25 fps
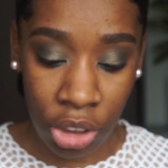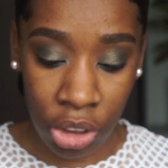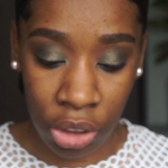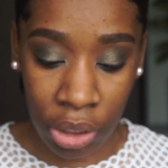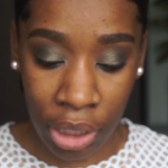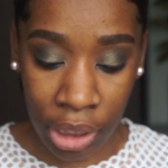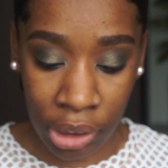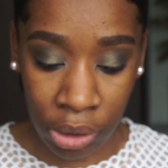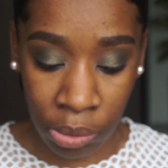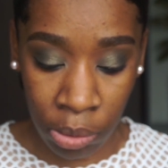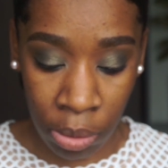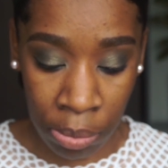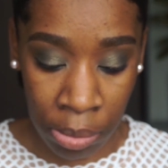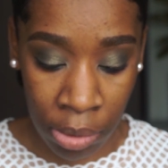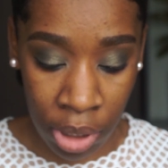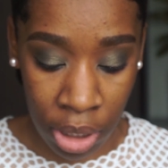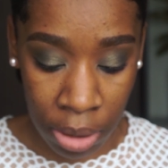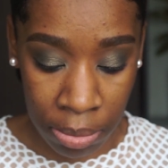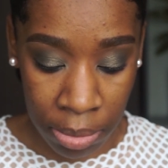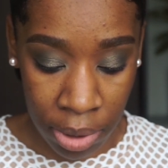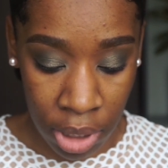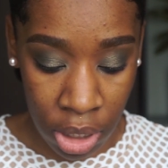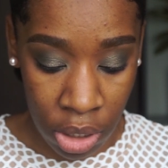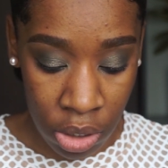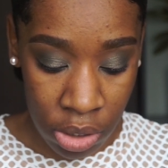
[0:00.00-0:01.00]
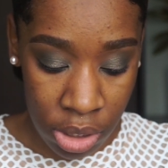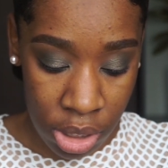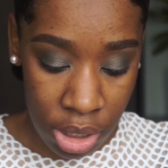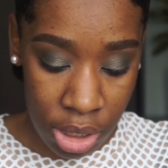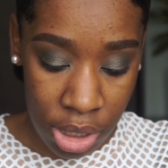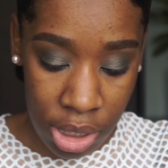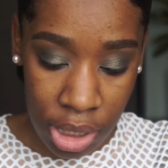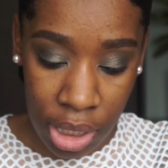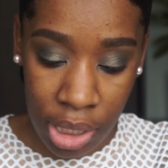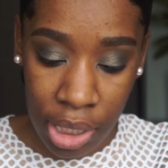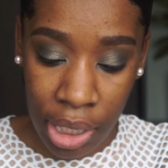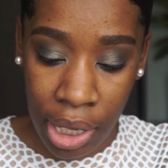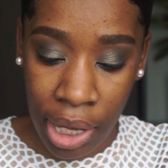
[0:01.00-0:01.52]
So that's what I'm going to be using
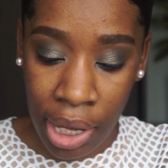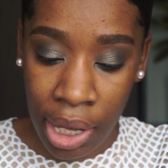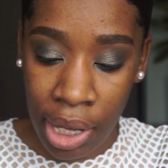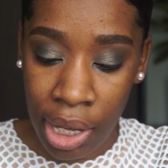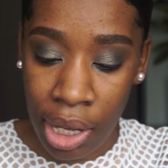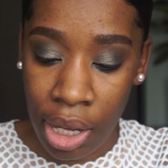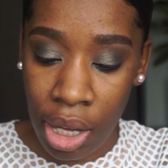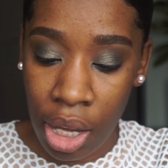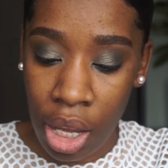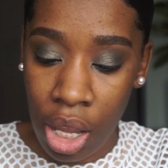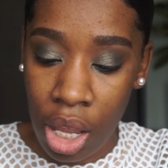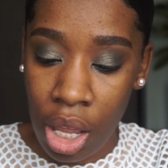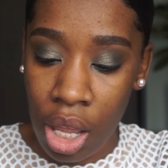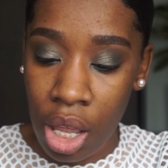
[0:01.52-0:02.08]
today.